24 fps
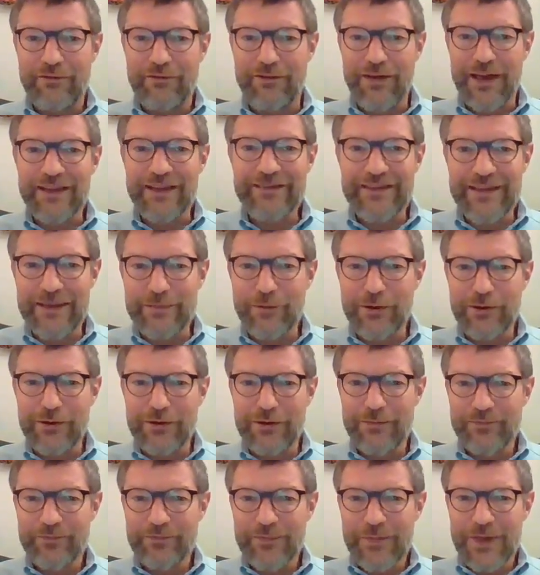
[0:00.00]
flexible
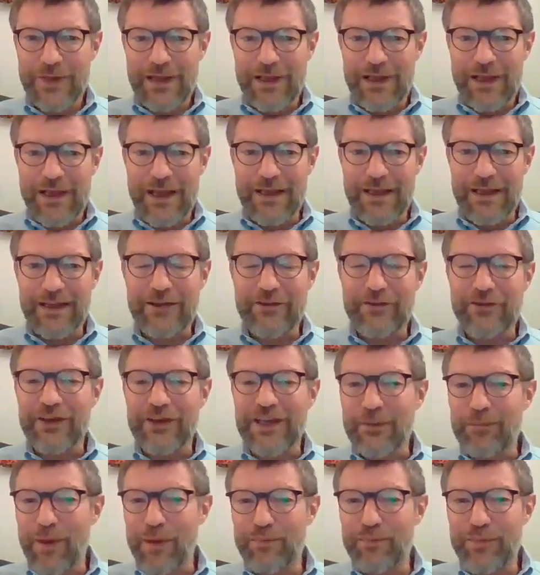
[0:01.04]
and has the
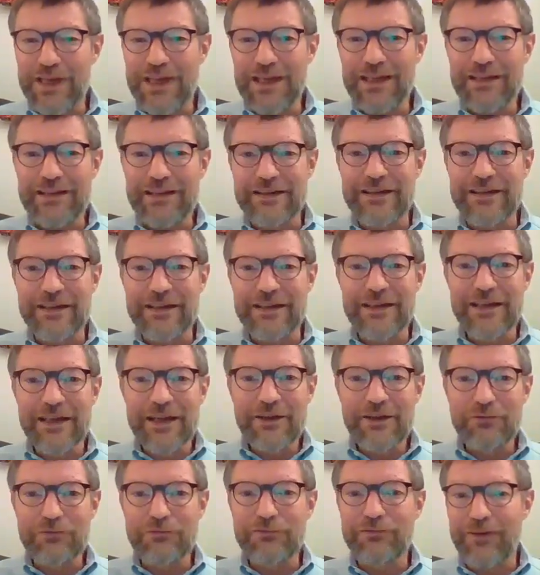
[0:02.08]
capability
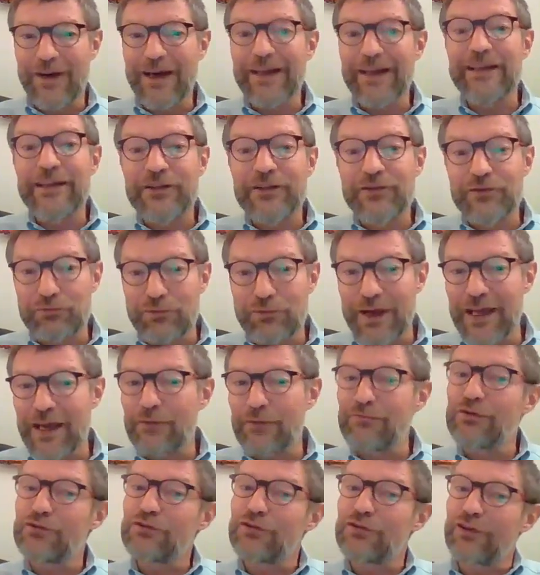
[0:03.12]
to find its way. I
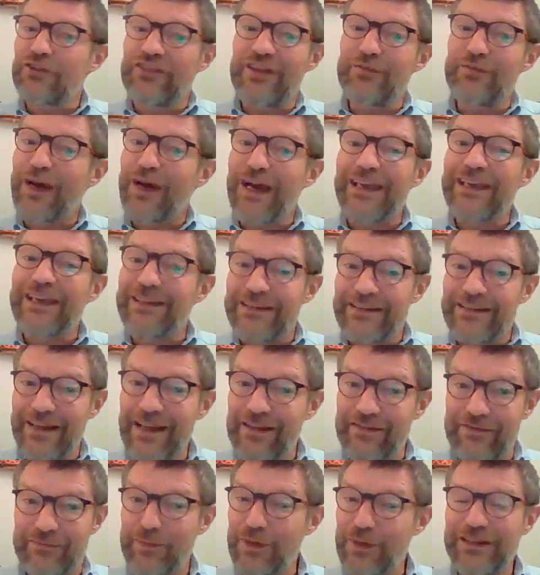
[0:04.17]
would not say by
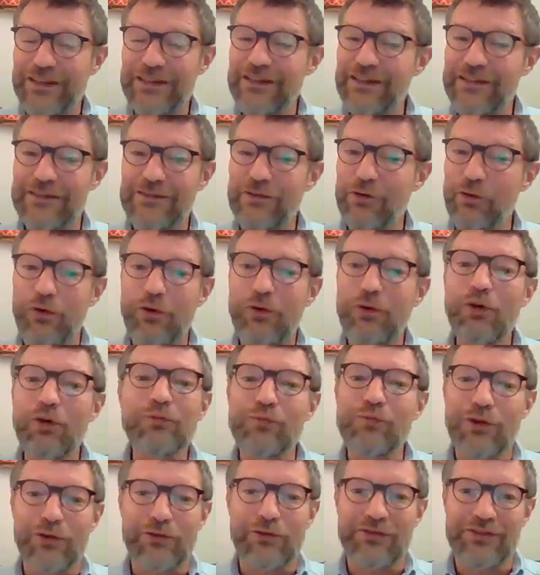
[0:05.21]
itself, but it is
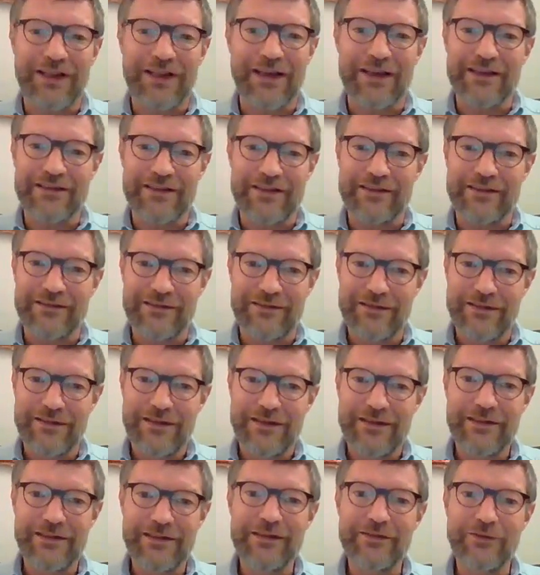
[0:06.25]
almost like this.
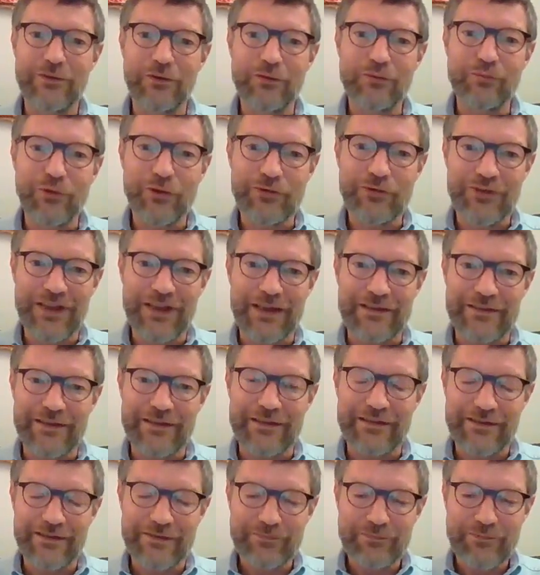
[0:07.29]
It is almost like
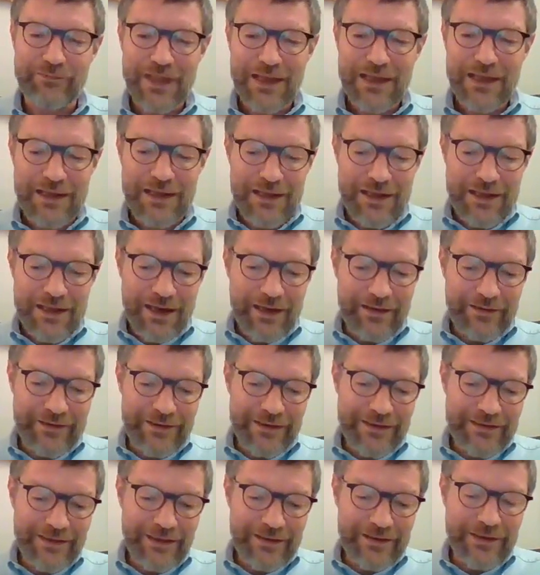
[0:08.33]
this. I
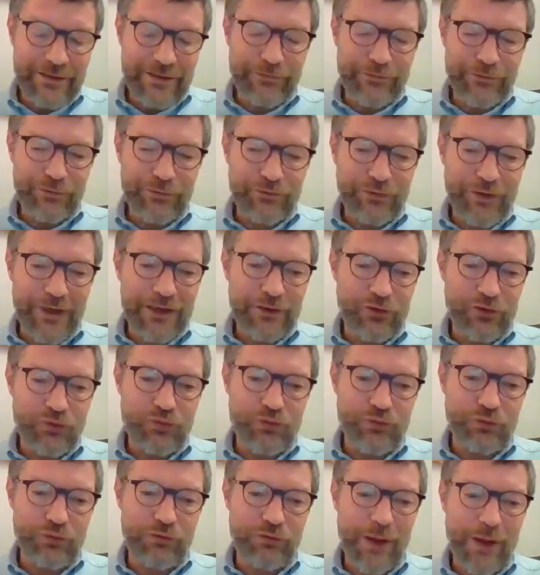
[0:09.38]
think that if you try
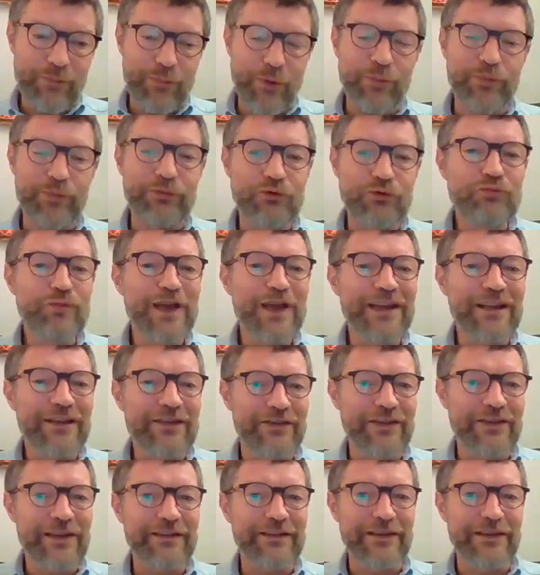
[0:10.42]
to wrap up too many
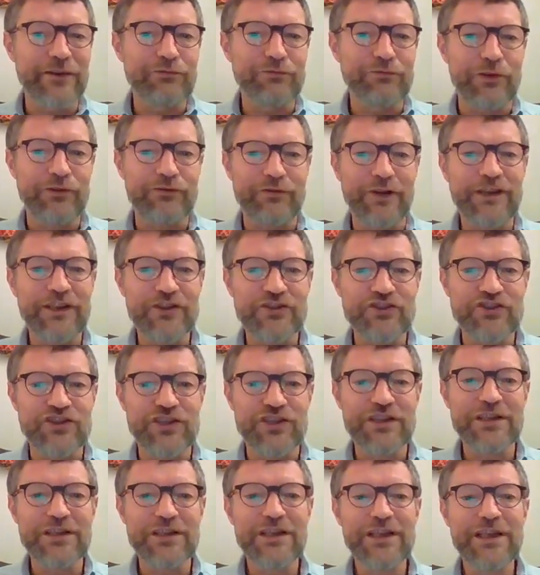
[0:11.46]
things into a
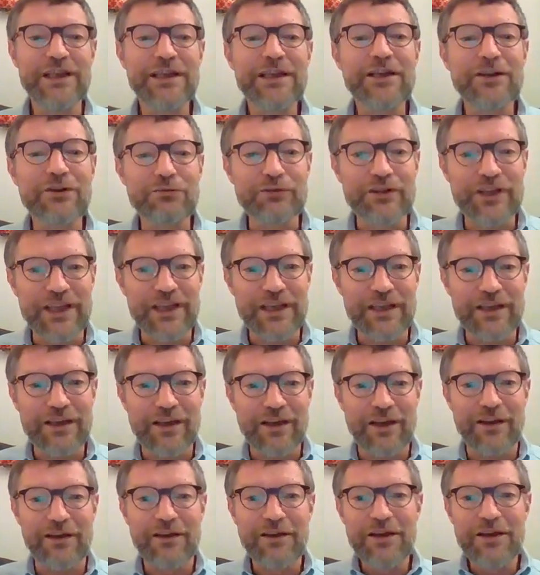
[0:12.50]
strategy, including
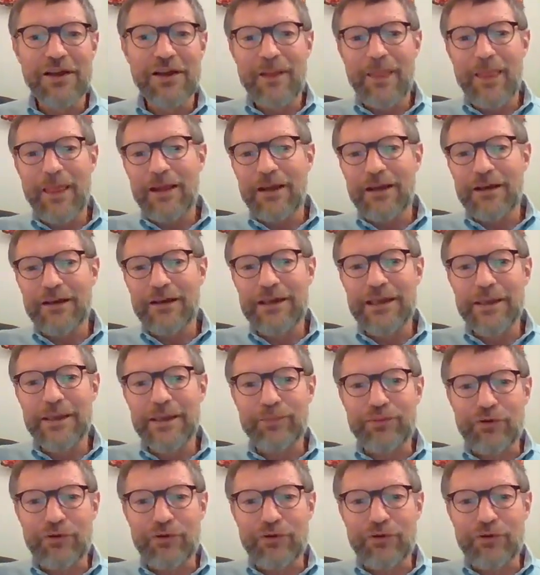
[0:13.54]
clear